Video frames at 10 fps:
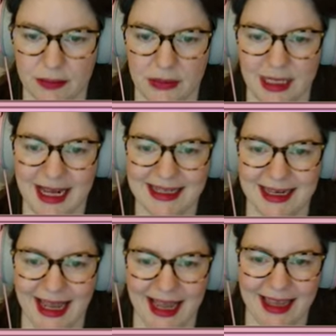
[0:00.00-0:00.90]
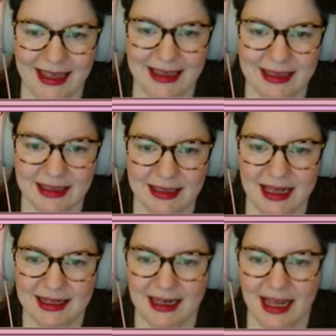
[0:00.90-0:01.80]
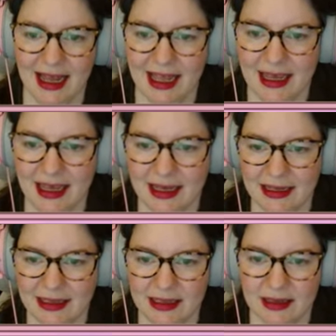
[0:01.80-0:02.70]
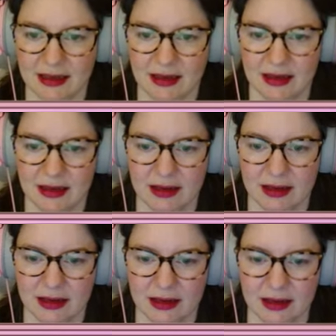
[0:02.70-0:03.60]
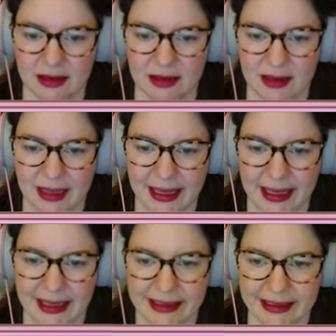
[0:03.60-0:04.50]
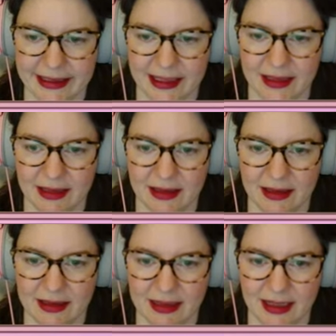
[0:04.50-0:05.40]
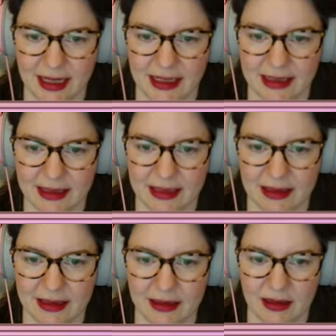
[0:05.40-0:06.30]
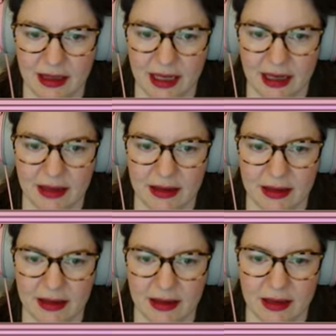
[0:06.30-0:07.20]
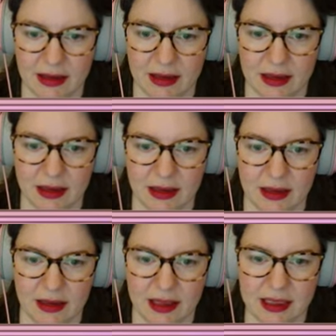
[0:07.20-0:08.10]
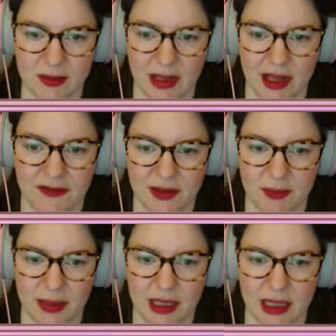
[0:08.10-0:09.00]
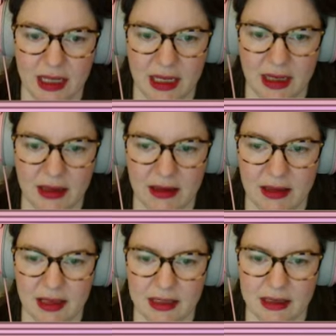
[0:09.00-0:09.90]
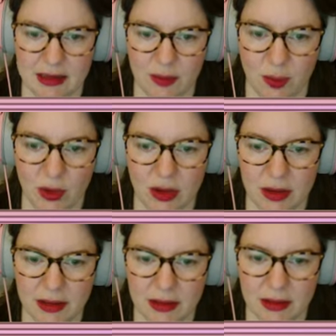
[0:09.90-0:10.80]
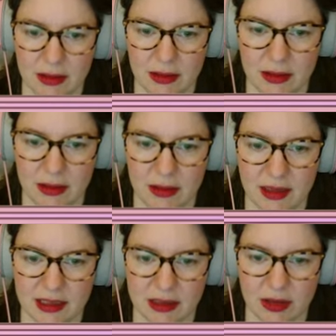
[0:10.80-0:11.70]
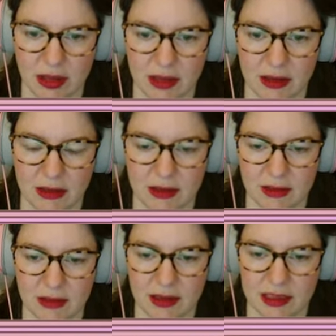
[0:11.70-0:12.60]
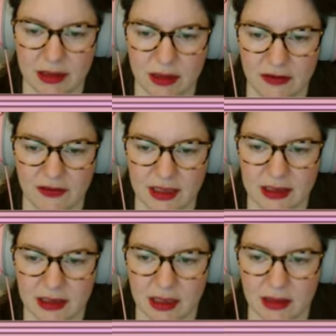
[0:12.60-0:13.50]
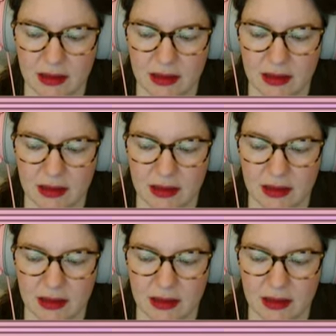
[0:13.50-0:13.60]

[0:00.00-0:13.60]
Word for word: That's nice. That's nice. Yes. Nice. Okay. This will have to be this one. This colour fencing.